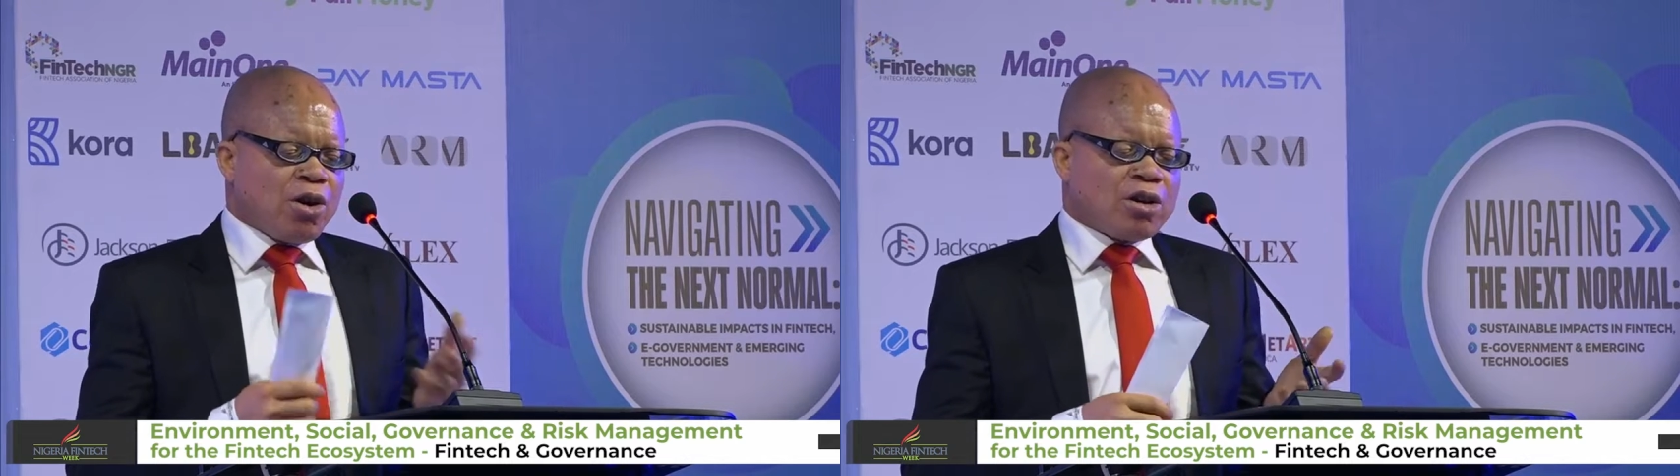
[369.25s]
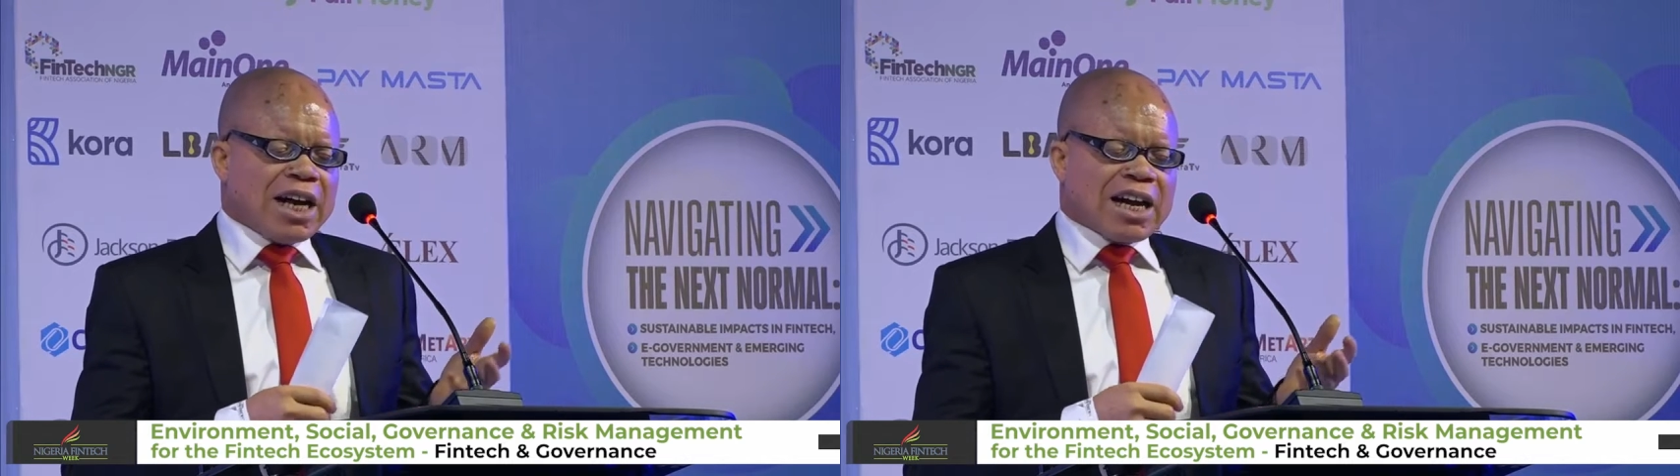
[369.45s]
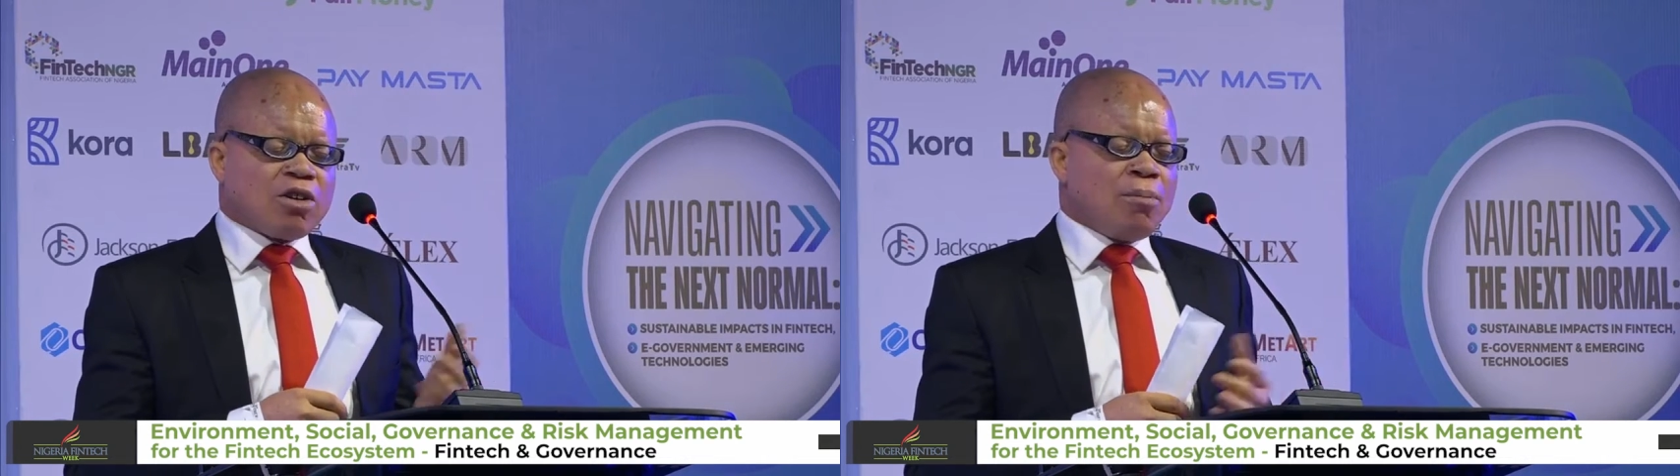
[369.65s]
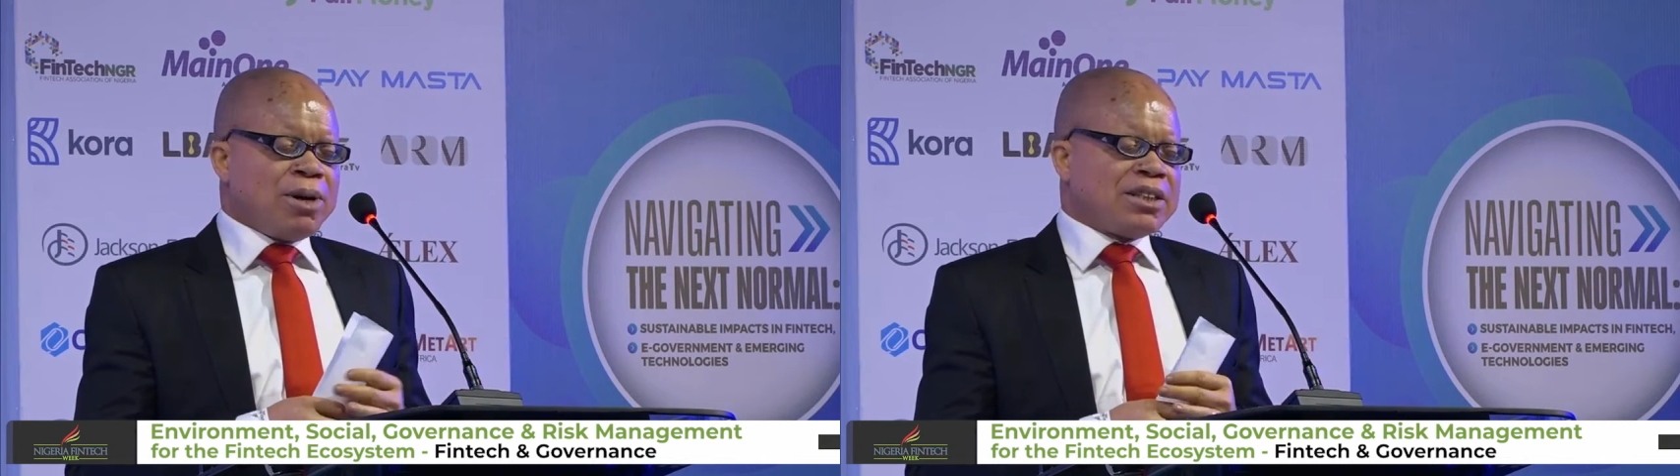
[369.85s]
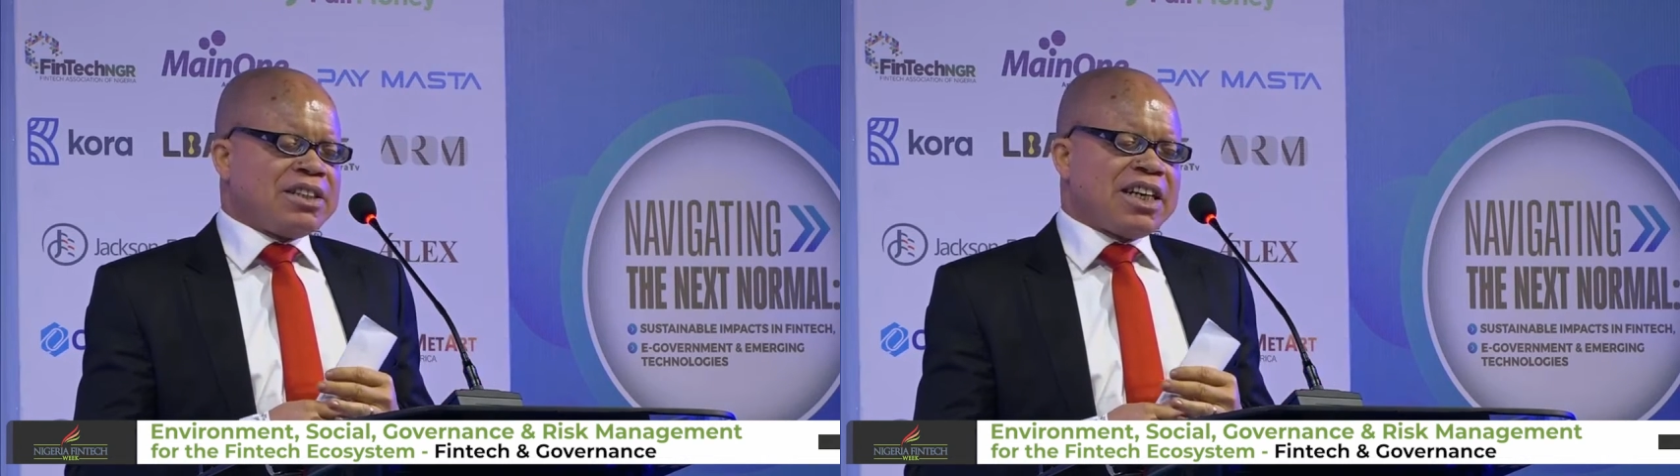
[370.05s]
other
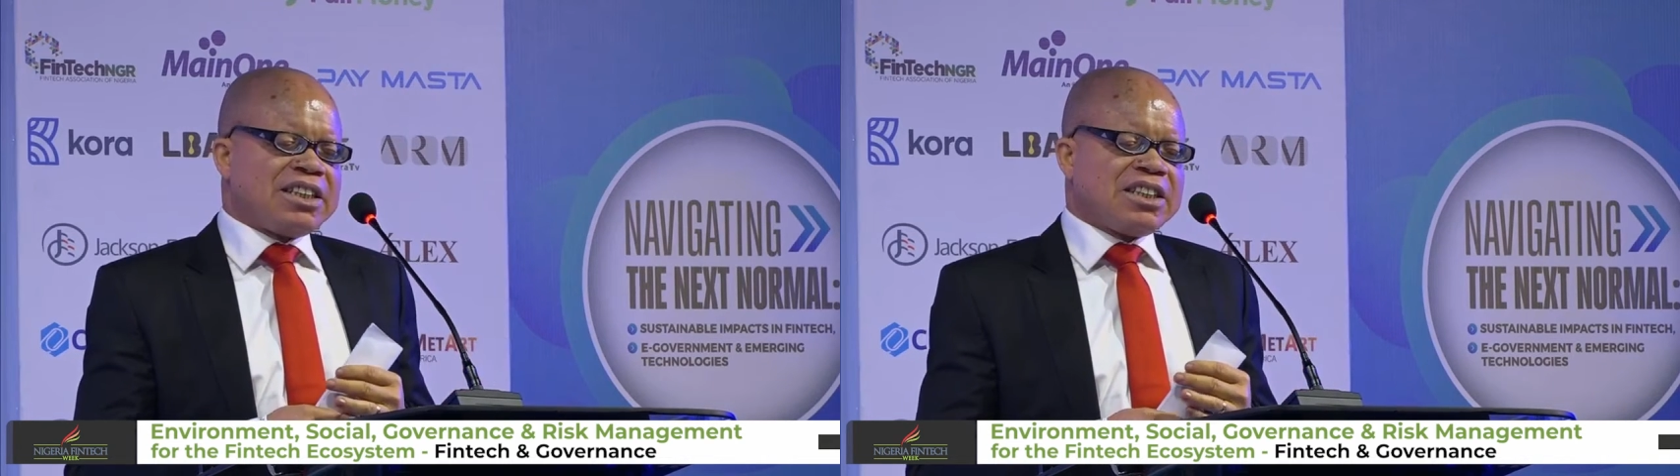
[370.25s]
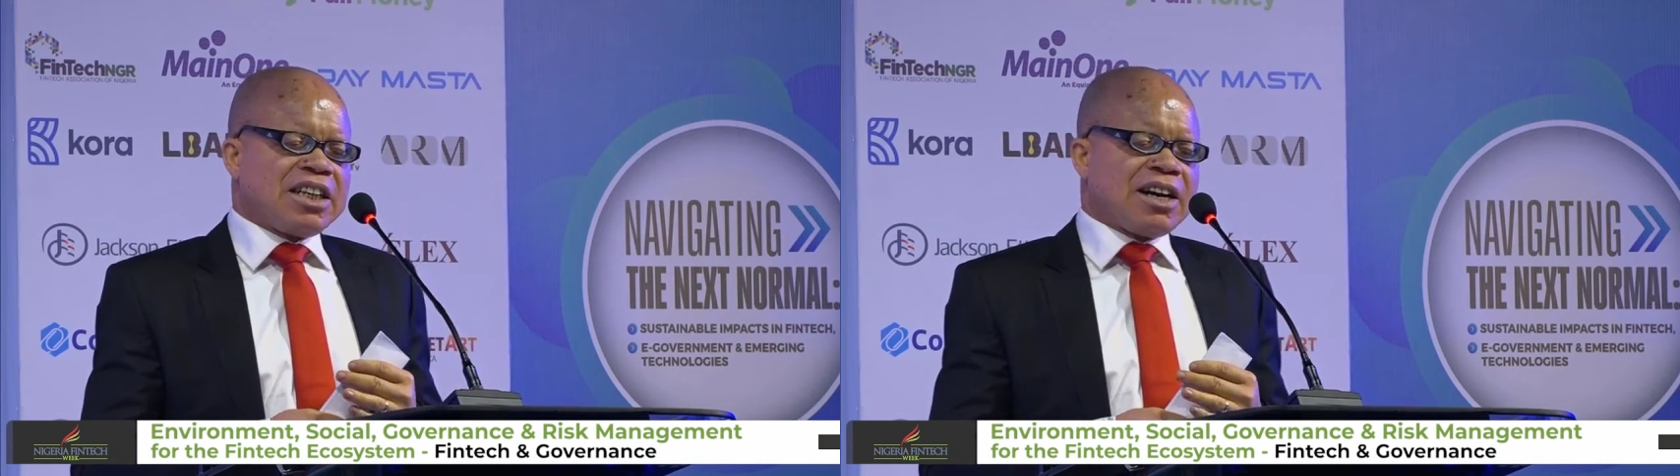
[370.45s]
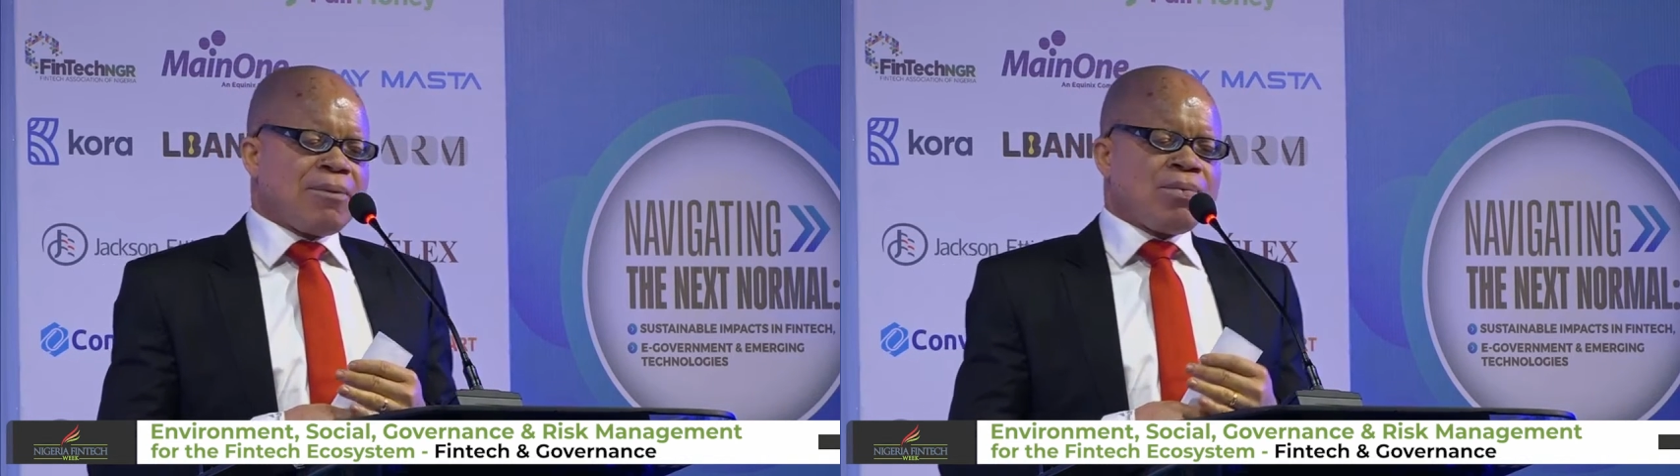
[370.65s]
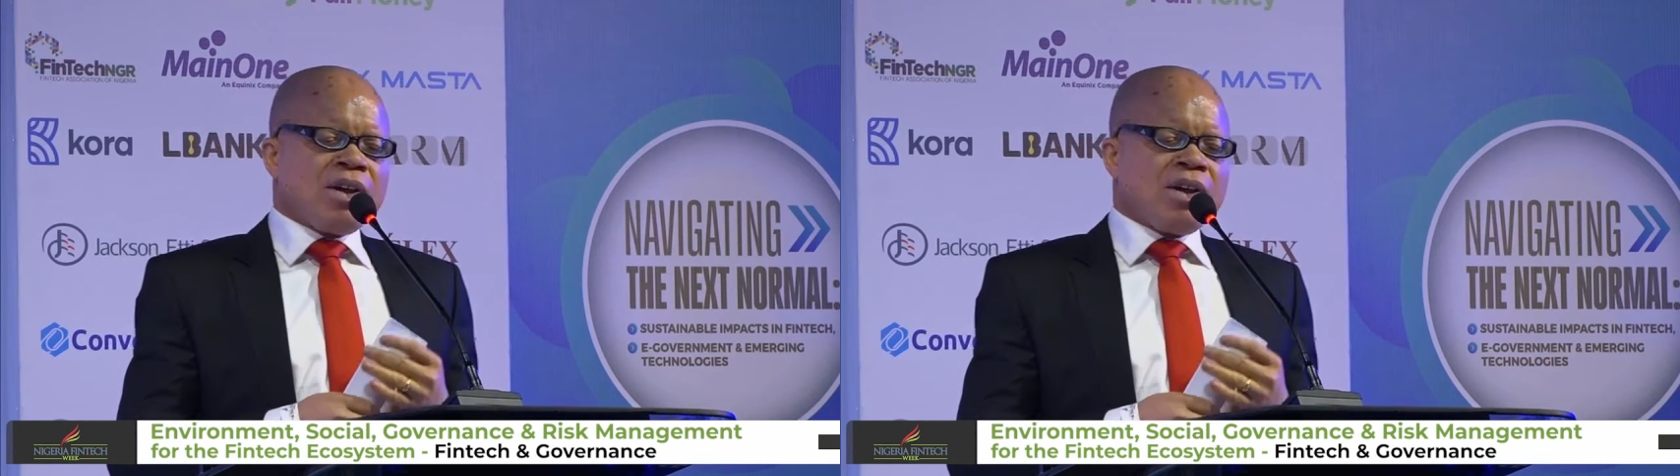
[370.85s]
companies in Nigeria.